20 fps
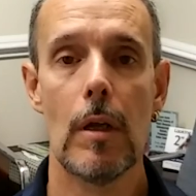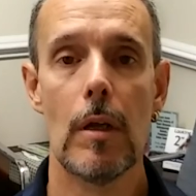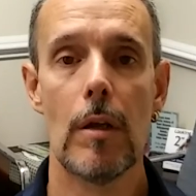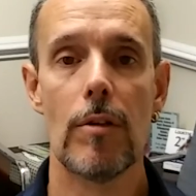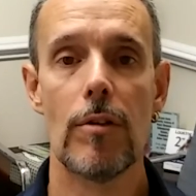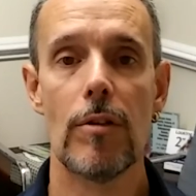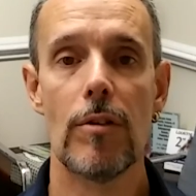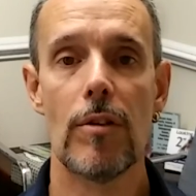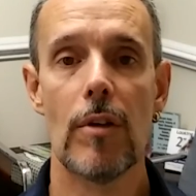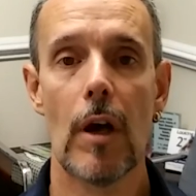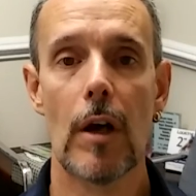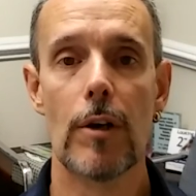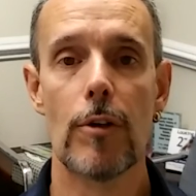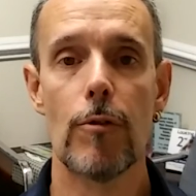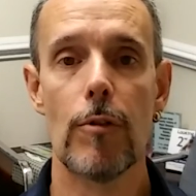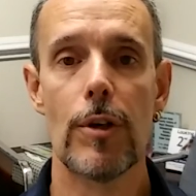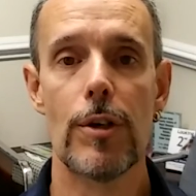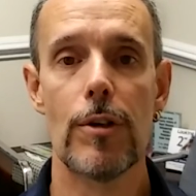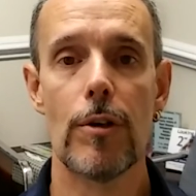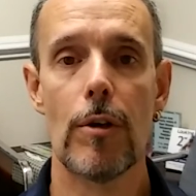This is
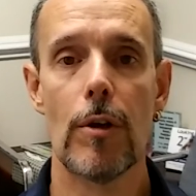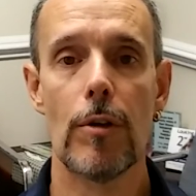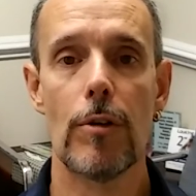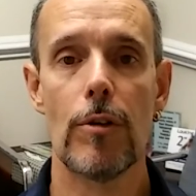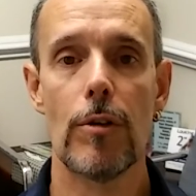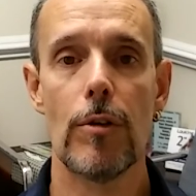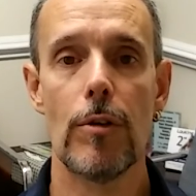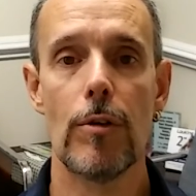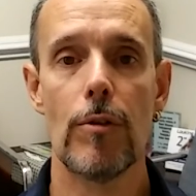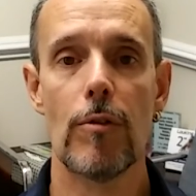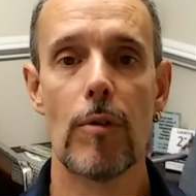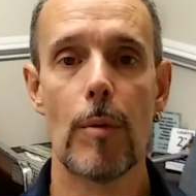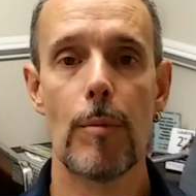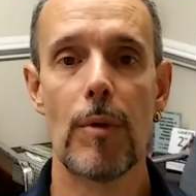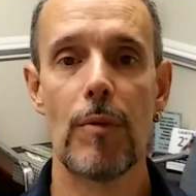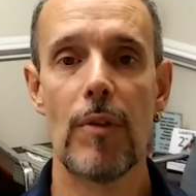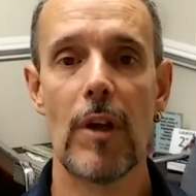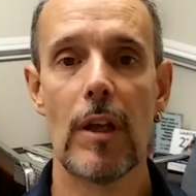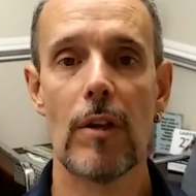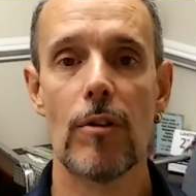Dr. Richard Huntoon from
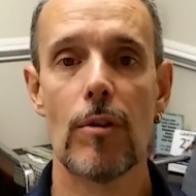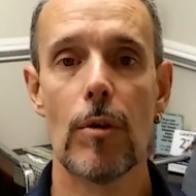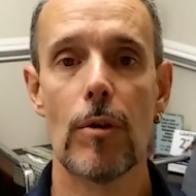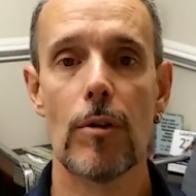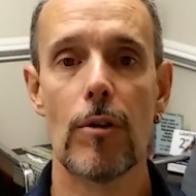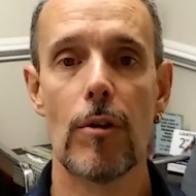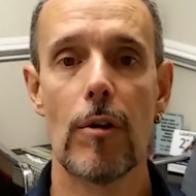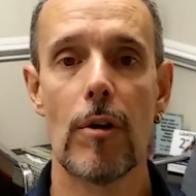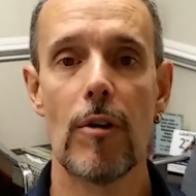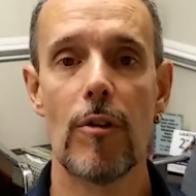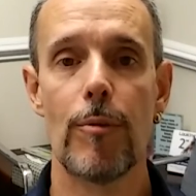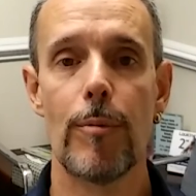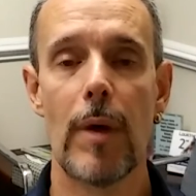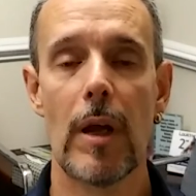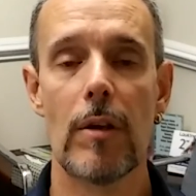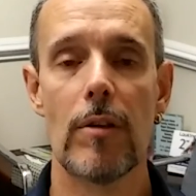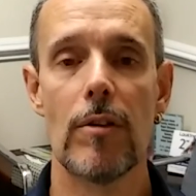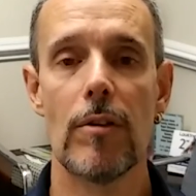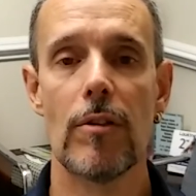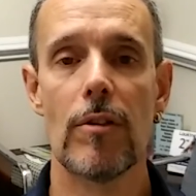Advanced Alternative
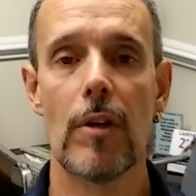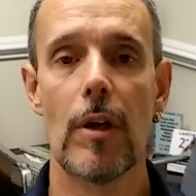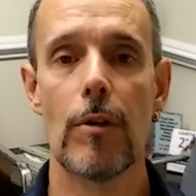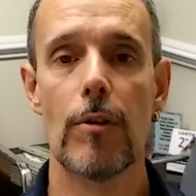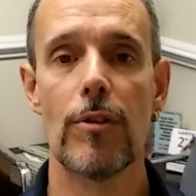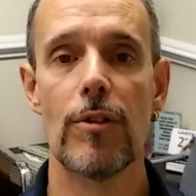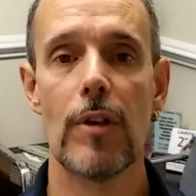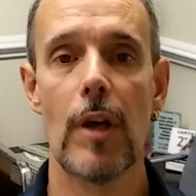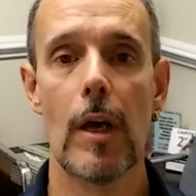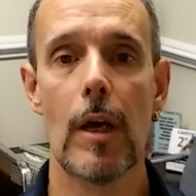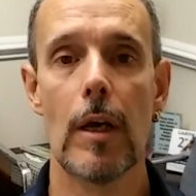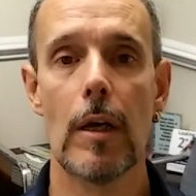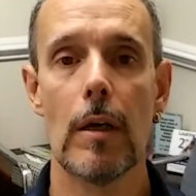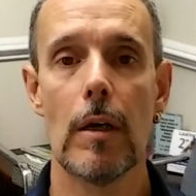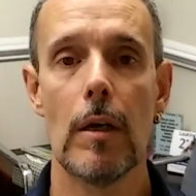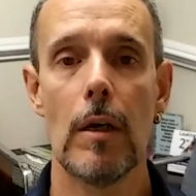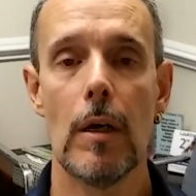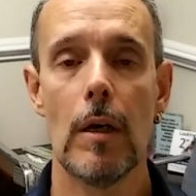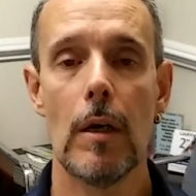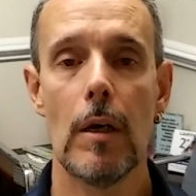Medicine Center
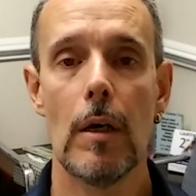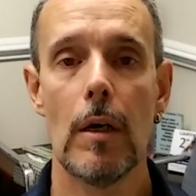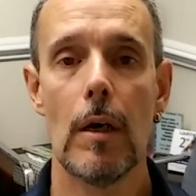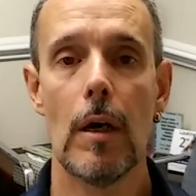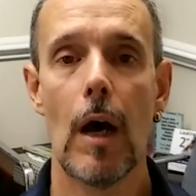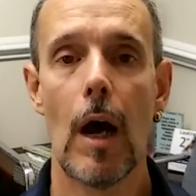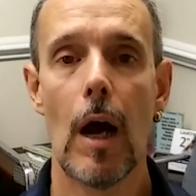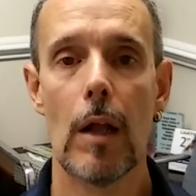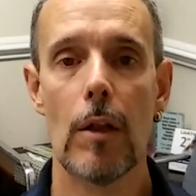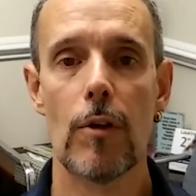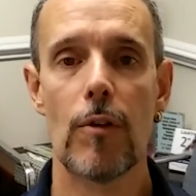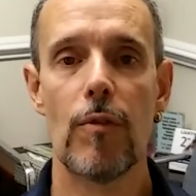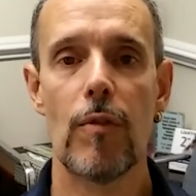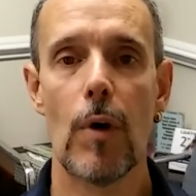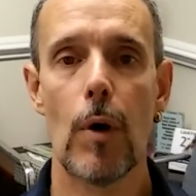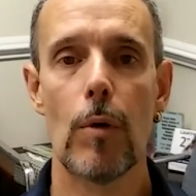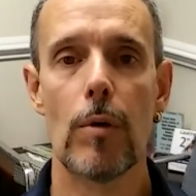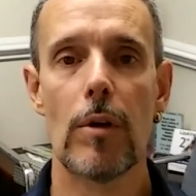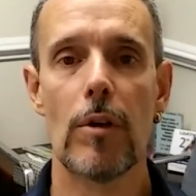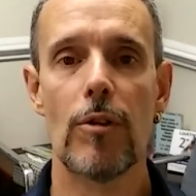saying, I look
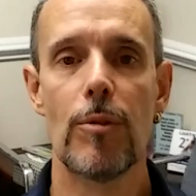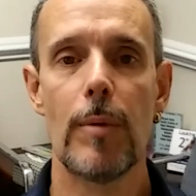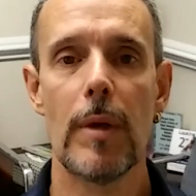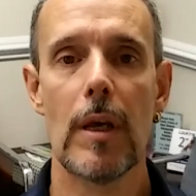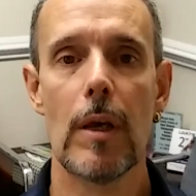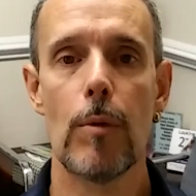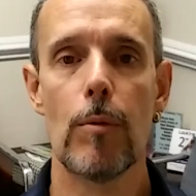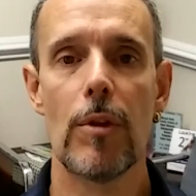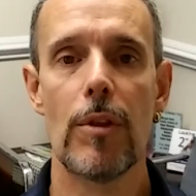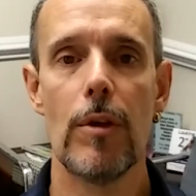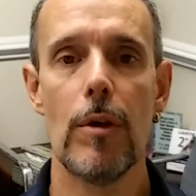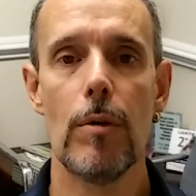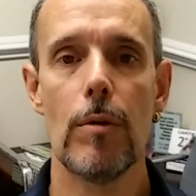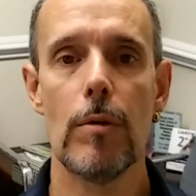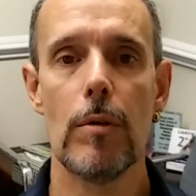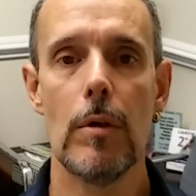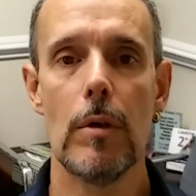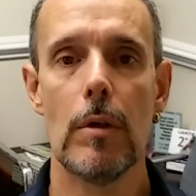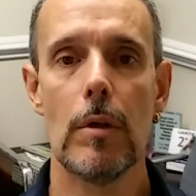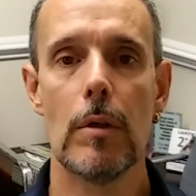forward to speaking with
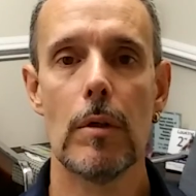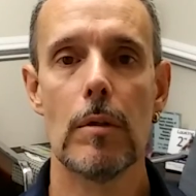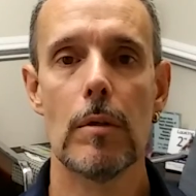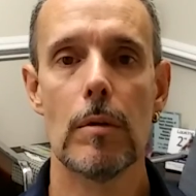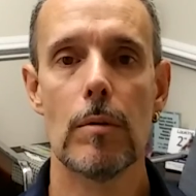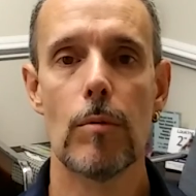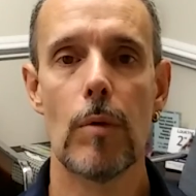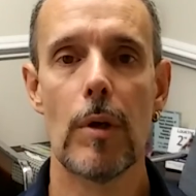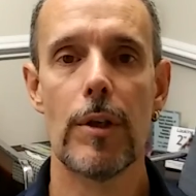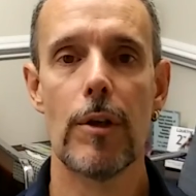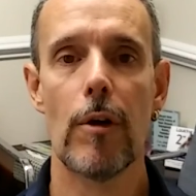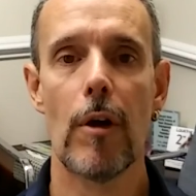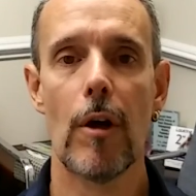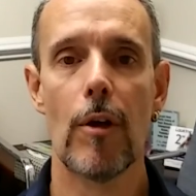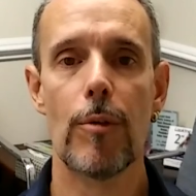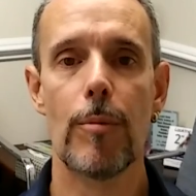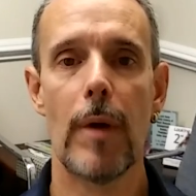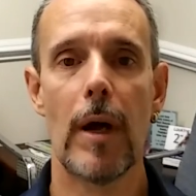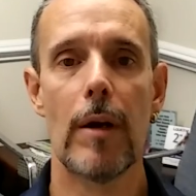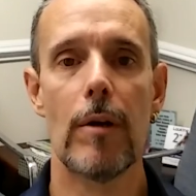you when your
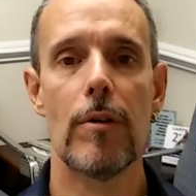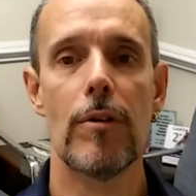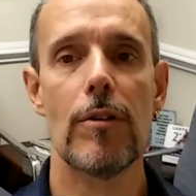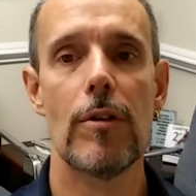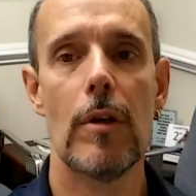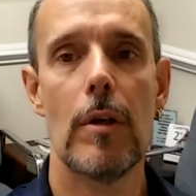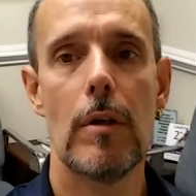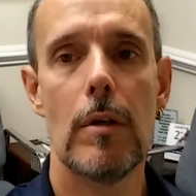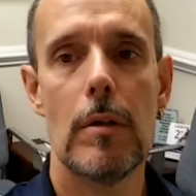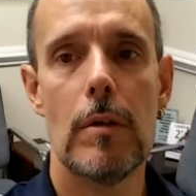health matters.